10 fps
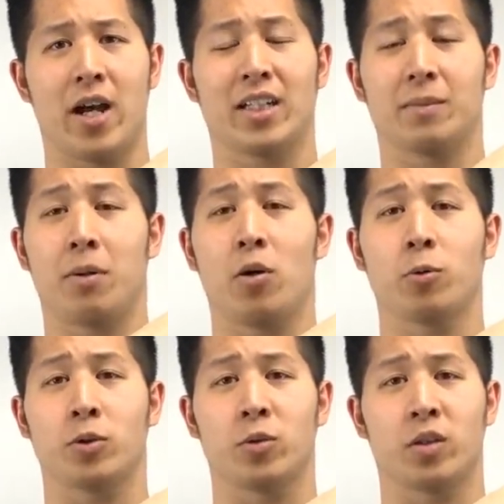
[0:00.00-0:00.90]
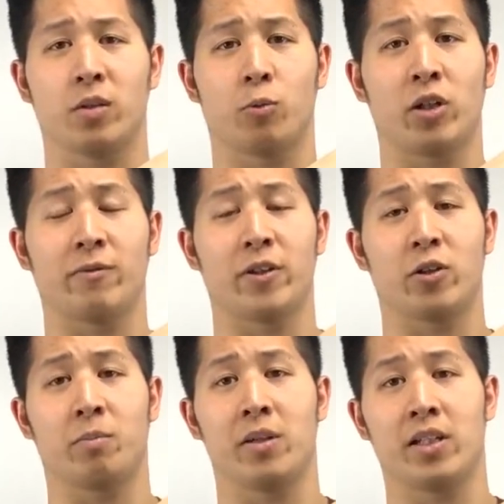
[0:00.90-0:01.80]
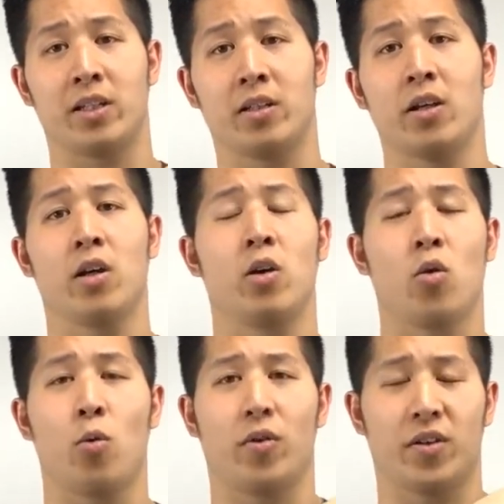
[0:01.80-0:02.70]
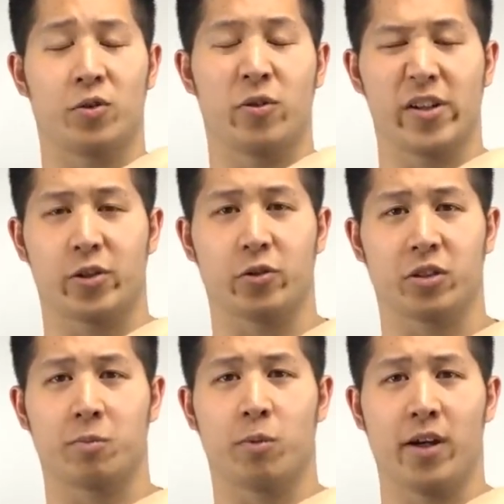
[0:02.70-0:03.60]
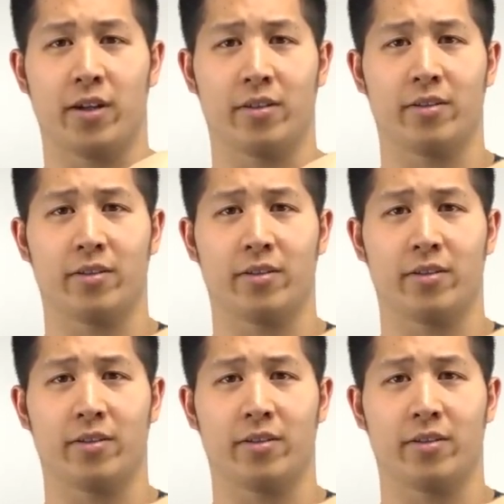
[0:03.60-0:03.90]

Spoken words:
as opposed to the ring finger and pinky with the traditional spring.